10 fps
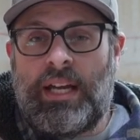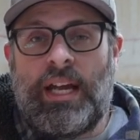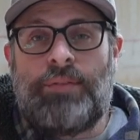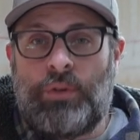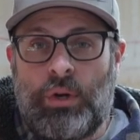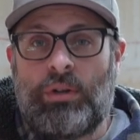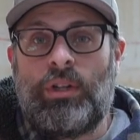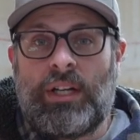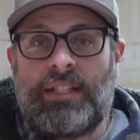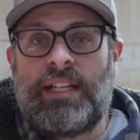If you're
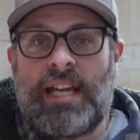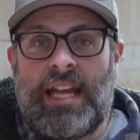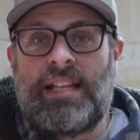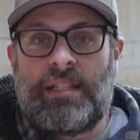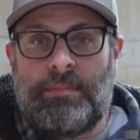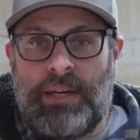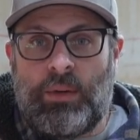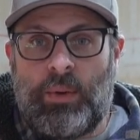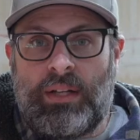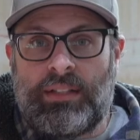looking to get into MIG
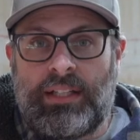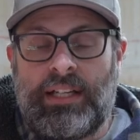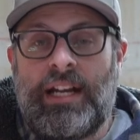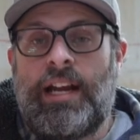welding,